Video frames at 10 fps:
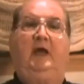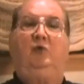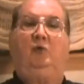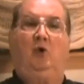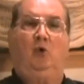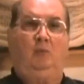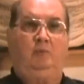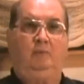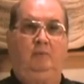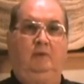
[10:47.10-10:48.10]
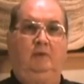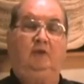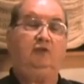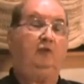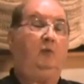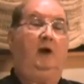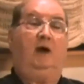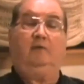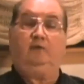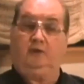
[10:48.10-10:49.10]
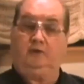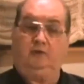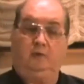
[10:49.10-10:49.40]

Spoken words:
and Rome. This is why I've said